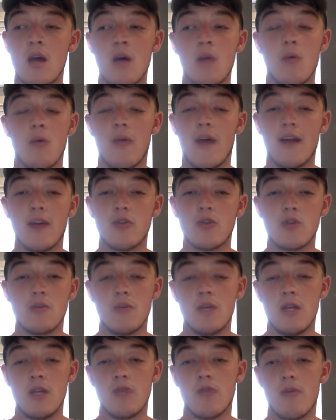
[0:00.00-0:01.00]
but that doesn't
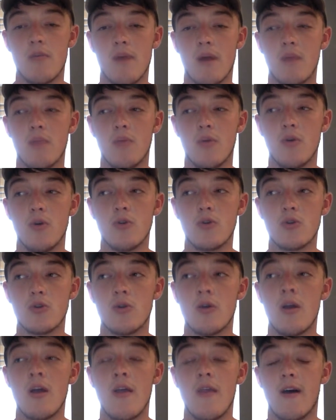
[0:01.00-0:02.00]
mean they're a bad person.
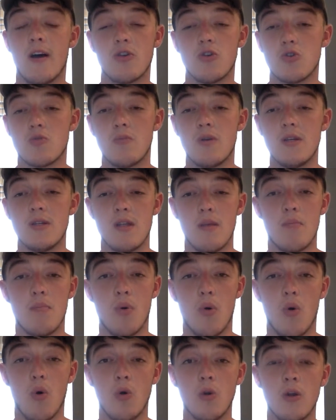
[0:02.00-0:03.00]
That just means they're
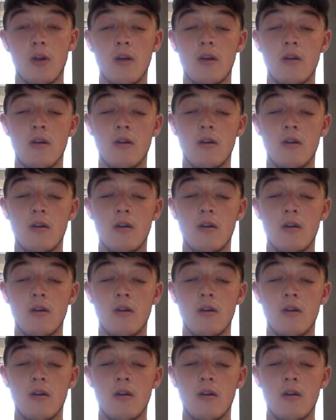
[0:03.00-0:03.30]
poorly.